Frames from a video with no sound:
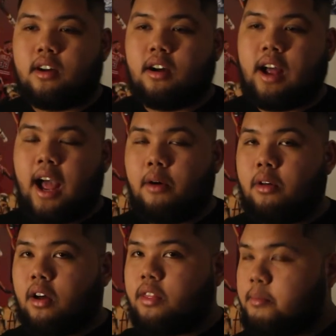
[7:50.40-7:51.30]

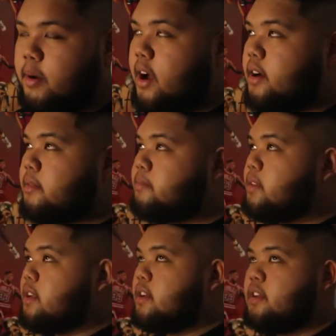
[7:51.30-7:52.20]
owl on the bottom,
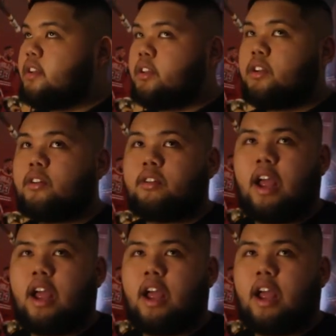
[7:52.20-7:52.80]
you know,